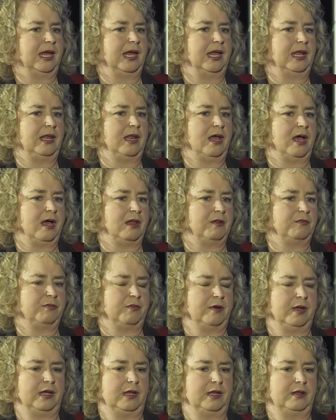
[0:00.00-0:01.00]
and not
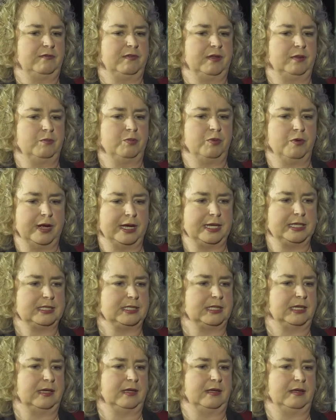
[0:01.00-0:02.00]
afraid of
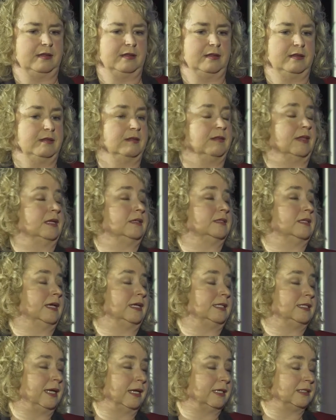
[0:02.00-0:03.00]
embracing things
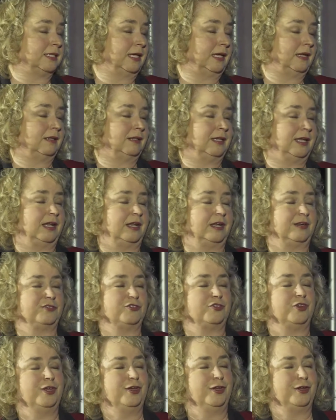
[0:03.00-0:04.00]
like text
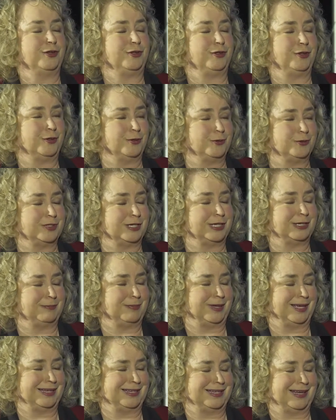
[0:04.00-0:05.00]
analytics, using
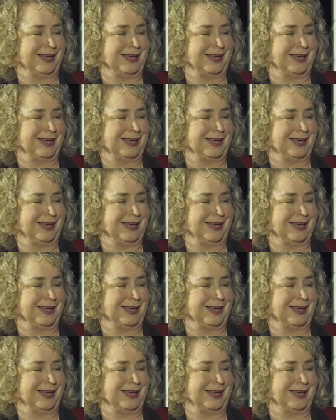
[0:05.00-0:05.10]
big